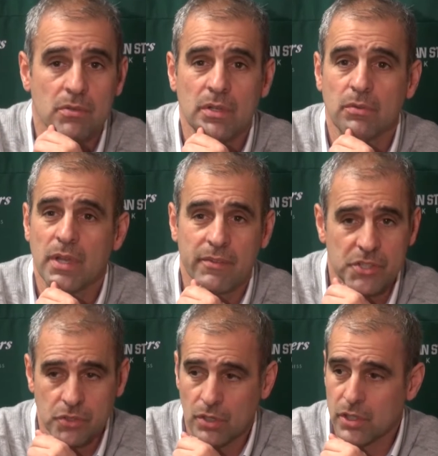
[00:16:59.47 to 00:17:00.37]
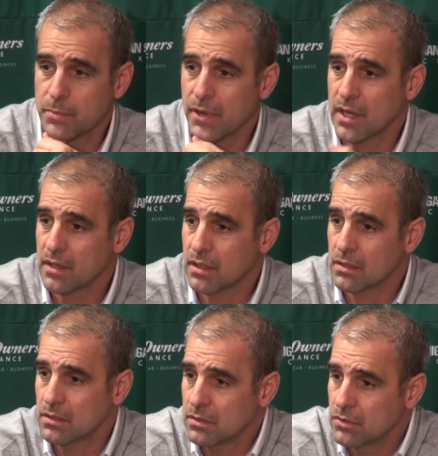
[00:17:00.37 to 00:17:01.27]
We, we have a shorter break
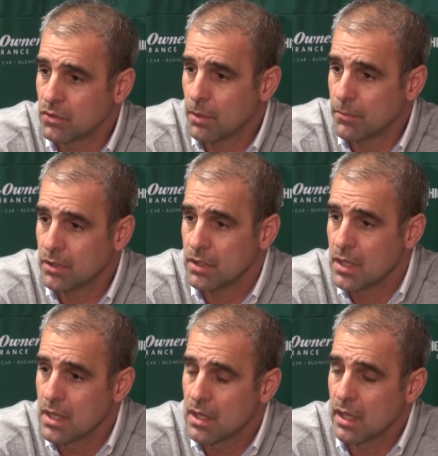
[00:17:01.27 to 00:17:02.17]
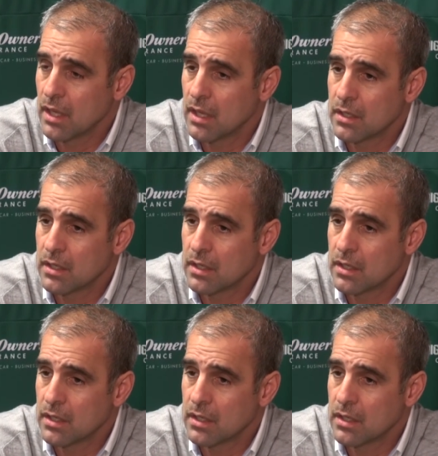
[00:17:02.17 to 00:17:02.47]
than normal, yeah.